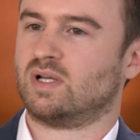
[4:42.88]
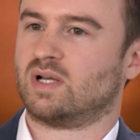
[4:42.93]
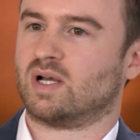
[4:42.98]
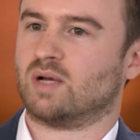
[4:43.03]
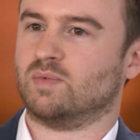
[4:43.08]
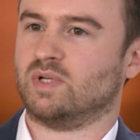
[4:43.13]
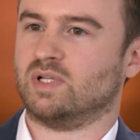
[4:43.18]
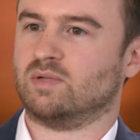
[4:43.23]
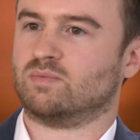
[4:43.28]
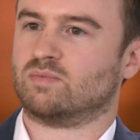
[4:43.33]
I
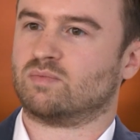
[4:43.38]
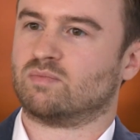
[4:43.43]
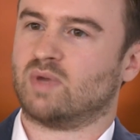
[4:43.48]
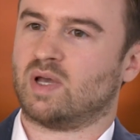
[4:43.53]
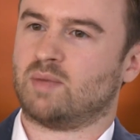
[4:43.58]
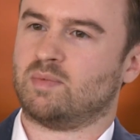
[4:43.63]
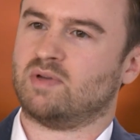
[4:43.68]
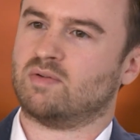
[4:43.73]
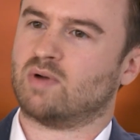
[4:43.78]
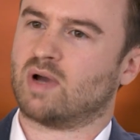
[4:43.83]
mean,
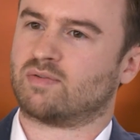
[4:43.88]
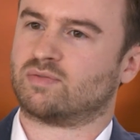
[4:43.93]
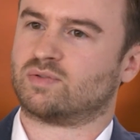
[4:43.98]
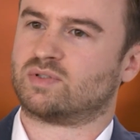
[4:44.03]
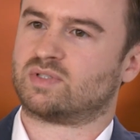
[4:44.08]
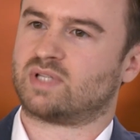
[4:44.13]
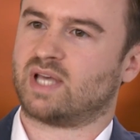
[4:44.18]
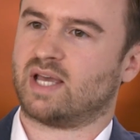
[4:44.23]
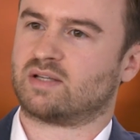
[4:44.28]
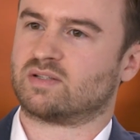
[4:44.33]
maybe you have to
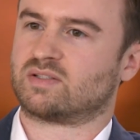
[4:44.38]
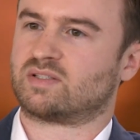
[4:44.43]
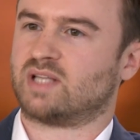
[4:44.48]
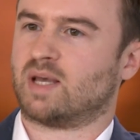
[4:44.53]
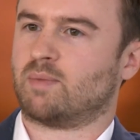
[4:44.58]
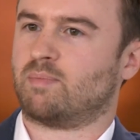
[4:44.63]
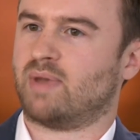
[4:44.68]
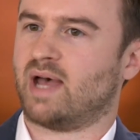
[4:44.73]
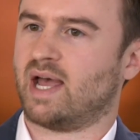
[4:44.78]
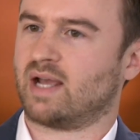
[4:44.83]
take a
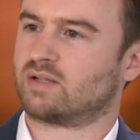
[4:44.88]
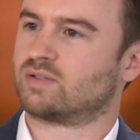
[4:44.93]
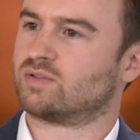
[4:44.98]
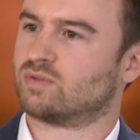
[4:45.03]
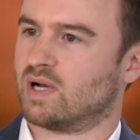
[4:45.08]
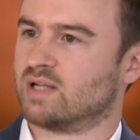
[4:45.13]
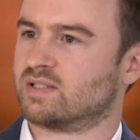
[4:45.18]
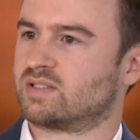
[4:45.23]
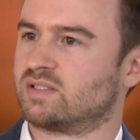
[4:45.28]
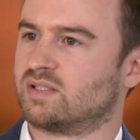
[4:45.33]
step back
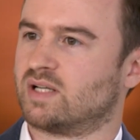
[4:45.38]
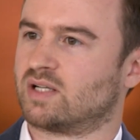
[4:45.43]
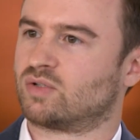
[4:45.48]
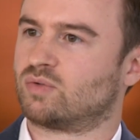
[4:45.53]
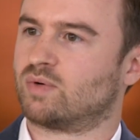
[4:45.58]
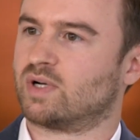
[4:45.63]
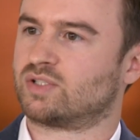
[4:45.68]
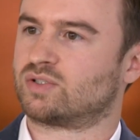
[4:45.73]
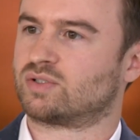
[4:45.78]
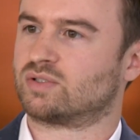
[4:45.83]
to answer that
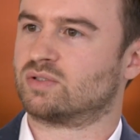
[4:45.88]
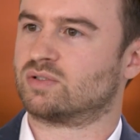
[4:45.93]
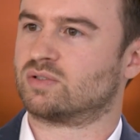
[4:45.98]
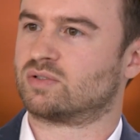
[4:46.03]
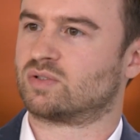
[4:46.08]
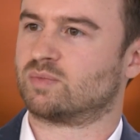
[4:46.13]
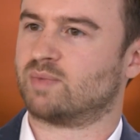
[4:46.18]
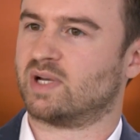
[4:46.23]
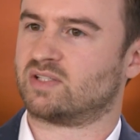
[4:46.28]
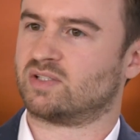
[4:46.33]
question.
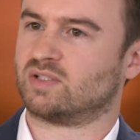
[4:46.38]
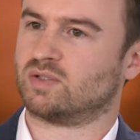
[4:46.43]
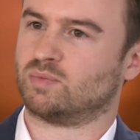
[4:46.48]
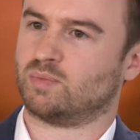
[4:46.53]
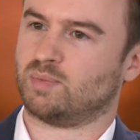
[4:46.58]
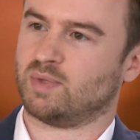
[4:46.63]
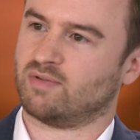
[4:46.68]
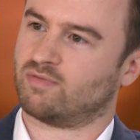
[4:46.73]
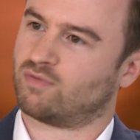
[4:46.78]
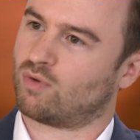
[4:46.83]
So basically,
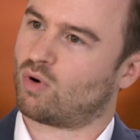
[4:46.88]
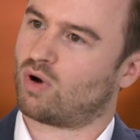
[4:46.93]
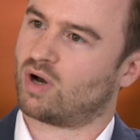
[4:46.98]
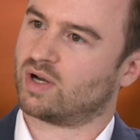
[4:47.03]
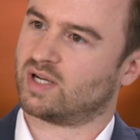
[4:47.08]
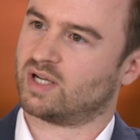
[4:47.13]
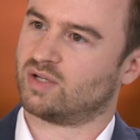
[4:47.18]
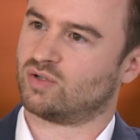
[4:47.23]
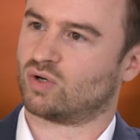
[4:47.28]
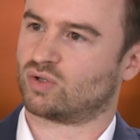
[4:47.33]
before
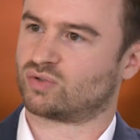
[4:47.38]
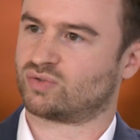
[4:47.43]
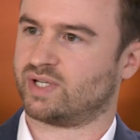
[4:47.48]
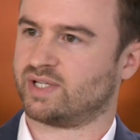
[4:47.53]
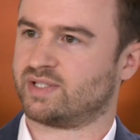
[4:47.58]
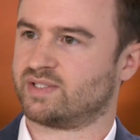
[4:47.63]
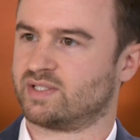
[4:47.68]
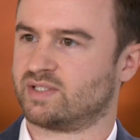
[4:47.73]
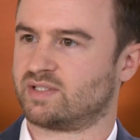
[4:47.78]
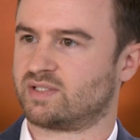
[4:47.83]
OnlineDoctor
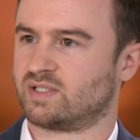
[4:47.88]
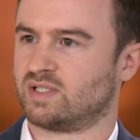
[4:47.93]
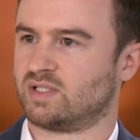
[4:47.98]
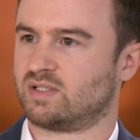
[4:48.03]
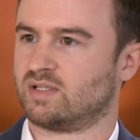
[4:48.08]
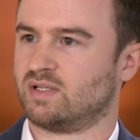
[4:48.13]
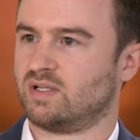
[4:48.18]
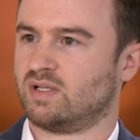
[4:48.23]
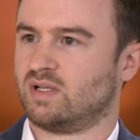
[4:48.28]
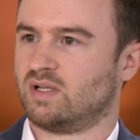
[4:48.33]

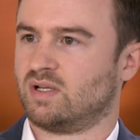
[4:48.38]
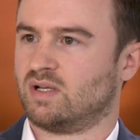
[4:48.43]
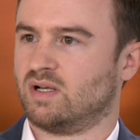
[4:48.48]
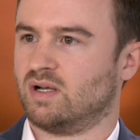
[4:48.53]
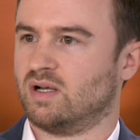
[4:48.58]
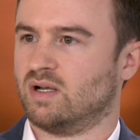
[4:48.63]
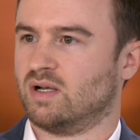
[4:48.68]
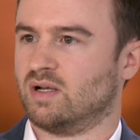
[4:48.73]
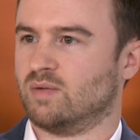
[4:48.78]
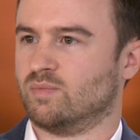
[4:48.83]
existed,
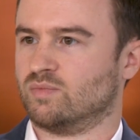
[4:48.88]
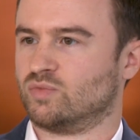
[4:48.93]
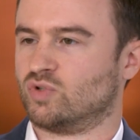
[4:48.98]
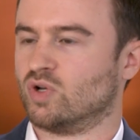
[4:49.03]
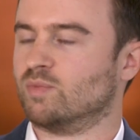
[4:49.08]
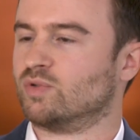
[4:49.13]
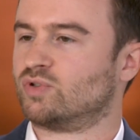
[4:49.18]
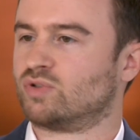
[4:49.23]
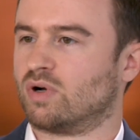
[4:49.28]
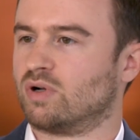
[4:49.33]

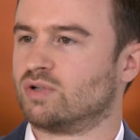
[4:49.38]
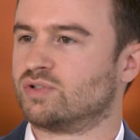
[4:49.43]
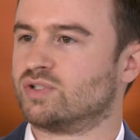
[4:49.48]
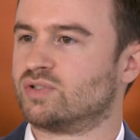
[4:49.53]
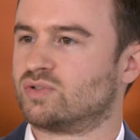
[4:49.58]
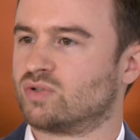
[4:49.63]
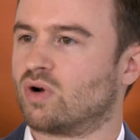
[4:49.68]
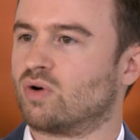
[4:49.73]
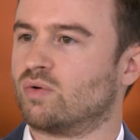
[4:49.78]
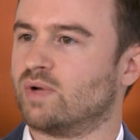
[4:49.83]

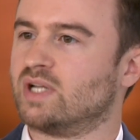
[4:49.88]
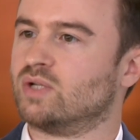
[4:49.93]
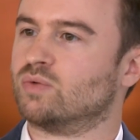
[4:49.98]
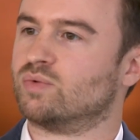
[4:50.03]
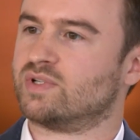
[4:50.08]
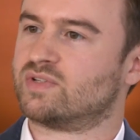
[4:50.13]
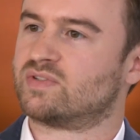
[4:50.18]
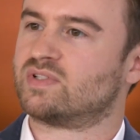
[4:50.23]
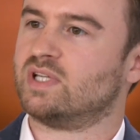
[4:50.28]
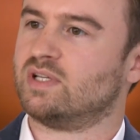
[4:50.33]
dermatologists already
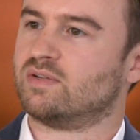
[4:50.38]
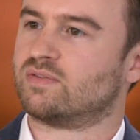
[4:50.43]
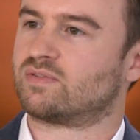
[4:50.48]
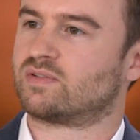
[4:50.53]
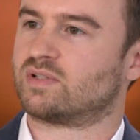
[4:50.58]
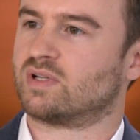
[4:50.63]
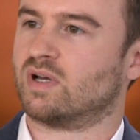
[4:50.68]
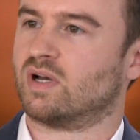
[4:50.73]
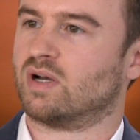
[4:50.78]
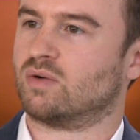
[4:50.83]

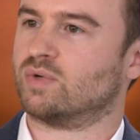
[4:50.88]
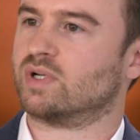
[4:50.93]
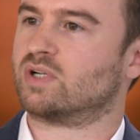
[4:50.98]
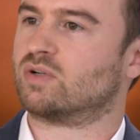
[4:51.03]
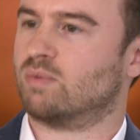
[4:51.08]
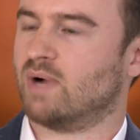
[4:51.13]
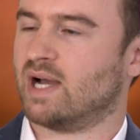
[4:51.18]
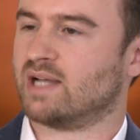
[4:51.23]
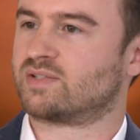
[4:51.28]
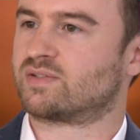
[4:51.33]
received
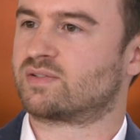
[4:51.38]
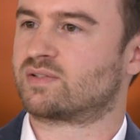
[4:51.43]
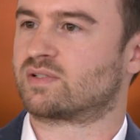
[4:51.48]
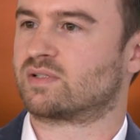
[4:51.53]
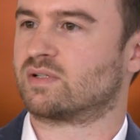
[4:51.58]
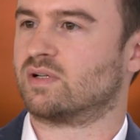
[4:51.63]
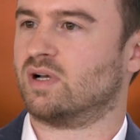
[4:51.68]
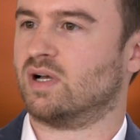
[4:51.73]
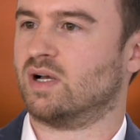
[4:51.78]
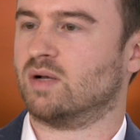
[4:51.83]

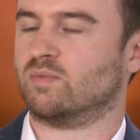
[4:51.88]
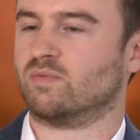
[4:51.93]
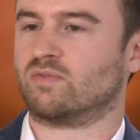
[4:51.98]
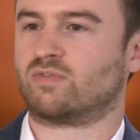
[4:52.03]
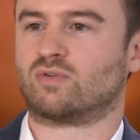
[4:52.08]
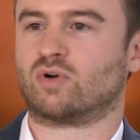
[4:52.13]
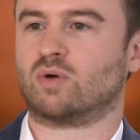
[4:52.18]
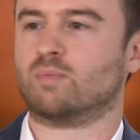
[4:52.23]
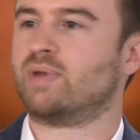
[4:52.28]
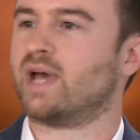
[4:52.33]
requests
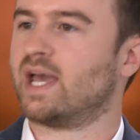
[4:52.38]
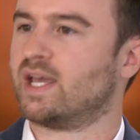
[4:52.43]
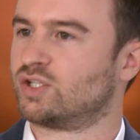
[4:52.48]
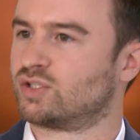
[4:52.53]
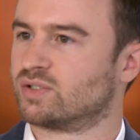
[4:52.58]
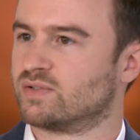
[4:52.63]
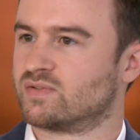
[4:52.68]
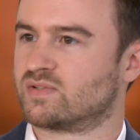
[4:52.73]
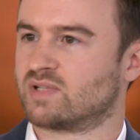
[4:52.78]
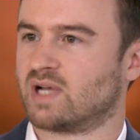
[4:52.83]
from
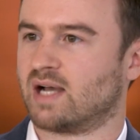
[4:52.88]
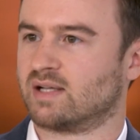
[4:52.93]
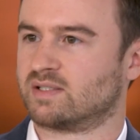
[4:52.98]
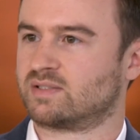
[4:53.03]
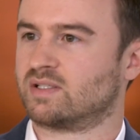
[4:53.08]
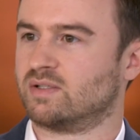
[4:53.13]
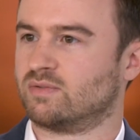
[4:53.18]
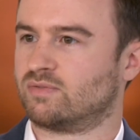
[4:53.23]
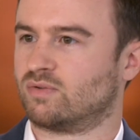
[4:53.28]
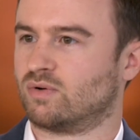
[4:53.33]
patients
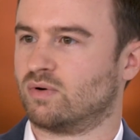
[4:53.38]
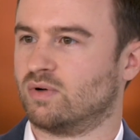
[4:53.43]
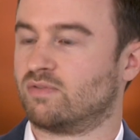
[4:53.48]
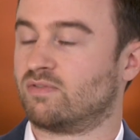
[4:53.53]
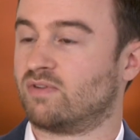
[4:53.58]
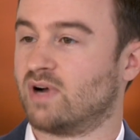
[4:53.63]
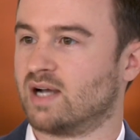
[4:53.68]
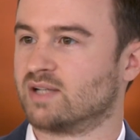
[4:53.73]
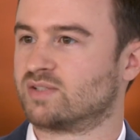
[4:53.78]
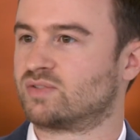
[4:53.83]
asking for a
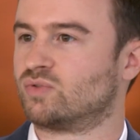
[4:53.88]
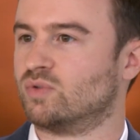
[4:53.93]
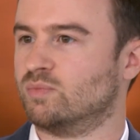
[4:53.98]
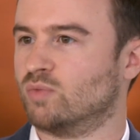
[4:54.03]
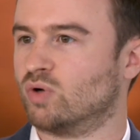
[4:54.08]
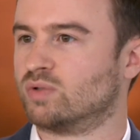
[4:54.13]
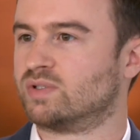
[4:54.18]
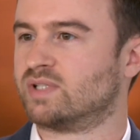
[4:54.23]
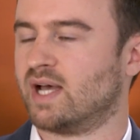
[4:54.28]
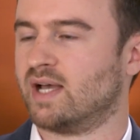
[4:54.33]
fast
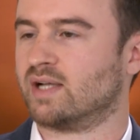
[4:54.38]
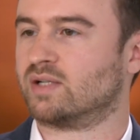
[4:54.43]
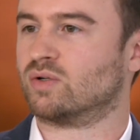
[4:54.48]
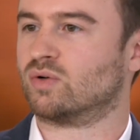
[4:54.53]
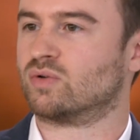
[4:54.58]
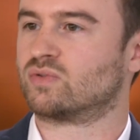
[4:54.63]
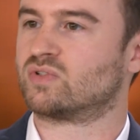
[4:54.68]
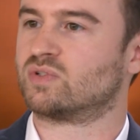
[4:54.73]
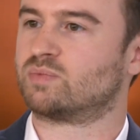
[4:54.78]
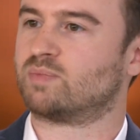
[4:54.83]
remote
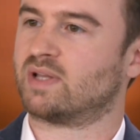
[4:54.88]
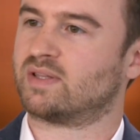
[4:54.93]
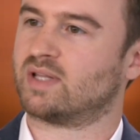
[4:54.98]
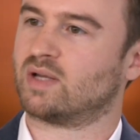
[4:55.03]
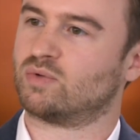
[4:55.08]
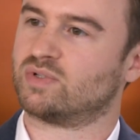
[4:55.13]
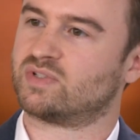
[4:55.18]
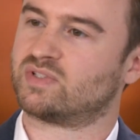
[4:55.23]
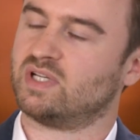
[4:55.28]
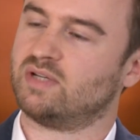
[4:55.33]
diagnosis, but they
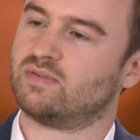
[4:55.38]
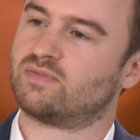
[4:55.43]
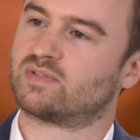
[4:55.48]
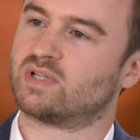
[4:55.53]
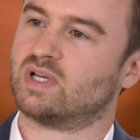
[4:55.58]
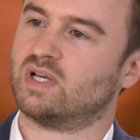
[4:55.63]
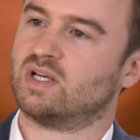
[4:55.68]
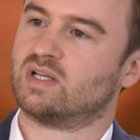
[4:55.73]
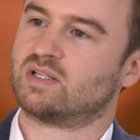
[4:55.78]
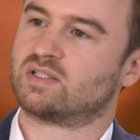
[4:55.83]
received
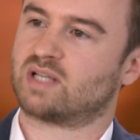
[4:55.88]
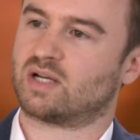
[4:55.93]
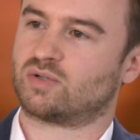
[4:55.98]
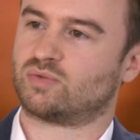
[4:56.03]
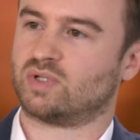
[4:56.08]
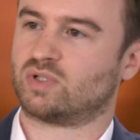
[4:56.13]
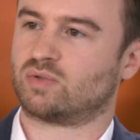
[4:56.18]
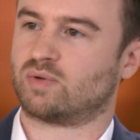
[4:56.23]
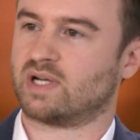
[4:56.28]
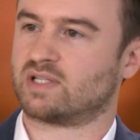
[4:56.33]
such
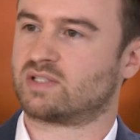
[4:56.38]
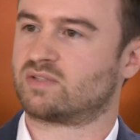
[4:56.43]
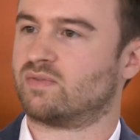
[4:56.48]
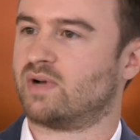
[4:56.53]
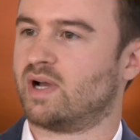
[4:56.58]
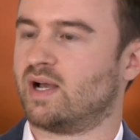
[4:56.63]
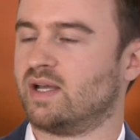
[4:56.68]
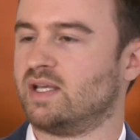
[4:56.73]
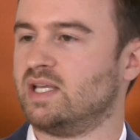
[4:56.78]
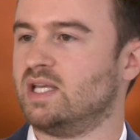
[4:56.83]
requests
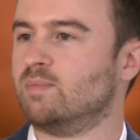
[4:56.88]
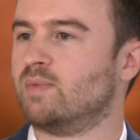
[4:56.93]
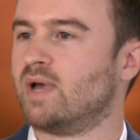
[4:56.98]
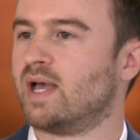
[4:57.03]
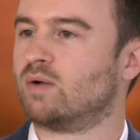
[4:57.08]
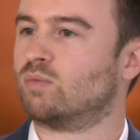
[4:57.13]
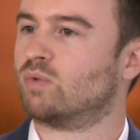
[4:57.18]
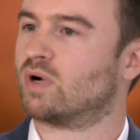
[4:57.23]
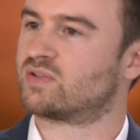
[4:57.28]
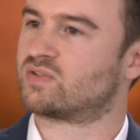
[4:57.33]
via
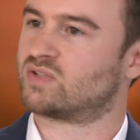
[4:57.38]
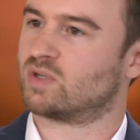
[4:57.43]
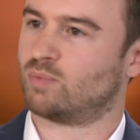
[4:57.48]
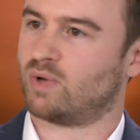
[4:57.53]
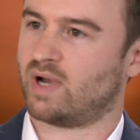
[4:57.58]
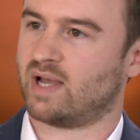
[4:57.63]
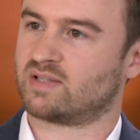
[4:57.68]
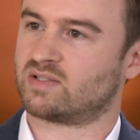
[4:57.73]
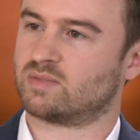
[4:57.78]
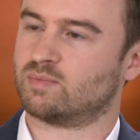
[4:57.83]
email, WhatsApp
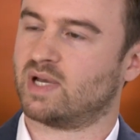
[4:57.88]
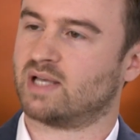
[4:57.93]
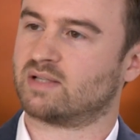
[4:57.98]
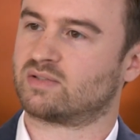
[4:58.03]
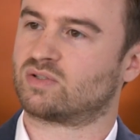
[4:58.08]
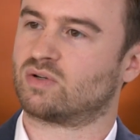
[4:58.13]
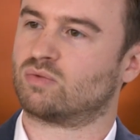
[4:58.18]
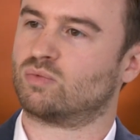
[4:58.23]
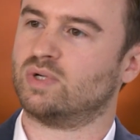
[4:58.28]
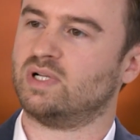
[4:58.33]
or SMS.
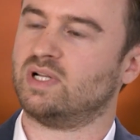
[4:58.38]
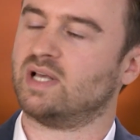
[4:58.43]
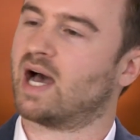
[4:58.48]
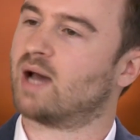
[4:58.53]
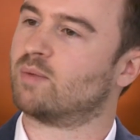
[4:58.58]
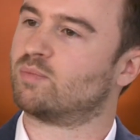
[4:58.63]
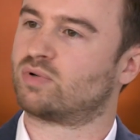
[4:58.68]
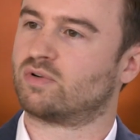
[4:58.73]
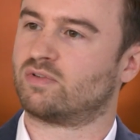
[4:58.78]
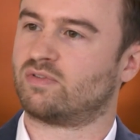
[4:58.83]
So really
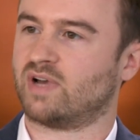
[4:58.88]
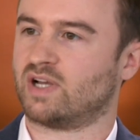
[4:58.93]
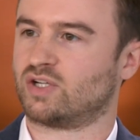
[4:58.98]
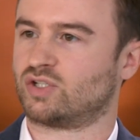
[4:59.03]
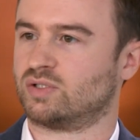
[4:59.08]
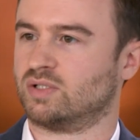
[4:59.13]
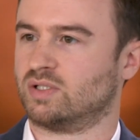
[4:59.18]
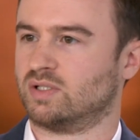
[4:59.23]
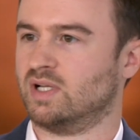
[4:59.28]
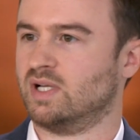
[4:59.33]

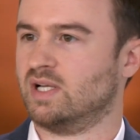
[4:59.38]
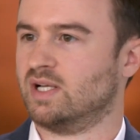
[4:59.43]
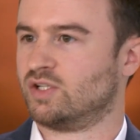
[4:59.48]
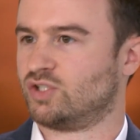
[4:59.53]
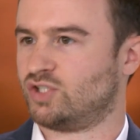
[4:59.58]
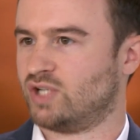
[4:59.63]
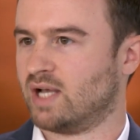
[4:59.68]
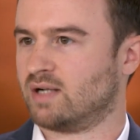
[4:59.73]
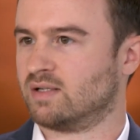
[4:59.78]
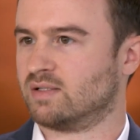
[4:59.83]
unprofessional
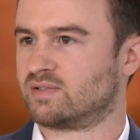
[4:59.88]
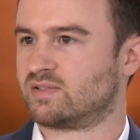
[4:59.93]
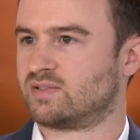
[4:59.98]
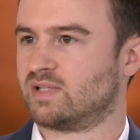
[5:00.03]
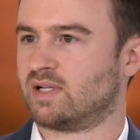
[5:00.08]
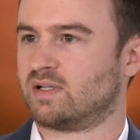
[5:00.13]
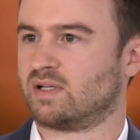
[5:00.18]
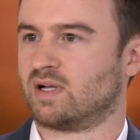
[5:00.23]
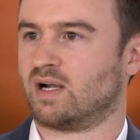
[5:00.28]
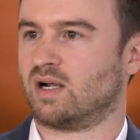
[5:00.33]
channels
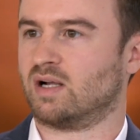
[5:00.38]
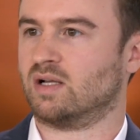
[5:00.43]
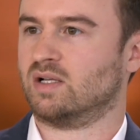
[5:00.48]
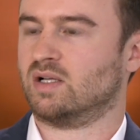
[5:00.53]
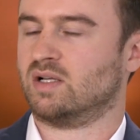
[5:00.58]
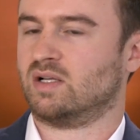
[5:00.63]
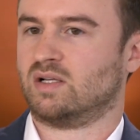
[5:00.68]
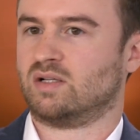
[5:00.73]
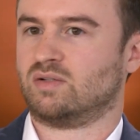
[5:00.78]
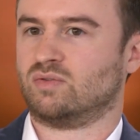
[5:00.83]
that are
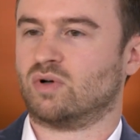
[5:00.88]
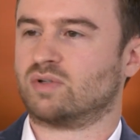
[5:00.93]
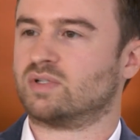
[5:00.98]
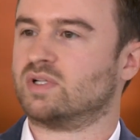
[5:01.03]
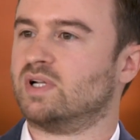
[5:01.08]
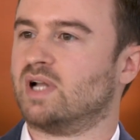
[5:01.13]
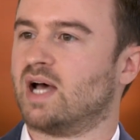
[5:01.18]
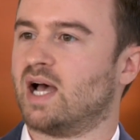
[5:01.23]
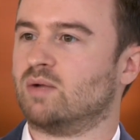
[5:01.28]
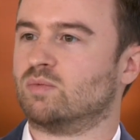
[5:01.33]
not
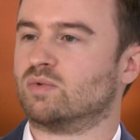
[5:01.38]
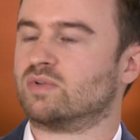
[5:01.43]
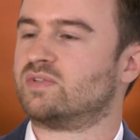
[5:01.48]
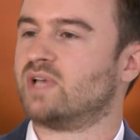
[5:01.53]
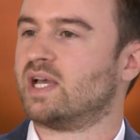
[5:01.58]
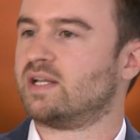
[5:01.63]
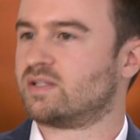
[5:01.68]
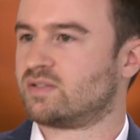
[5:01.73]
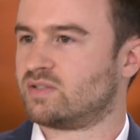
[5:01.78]
in line with data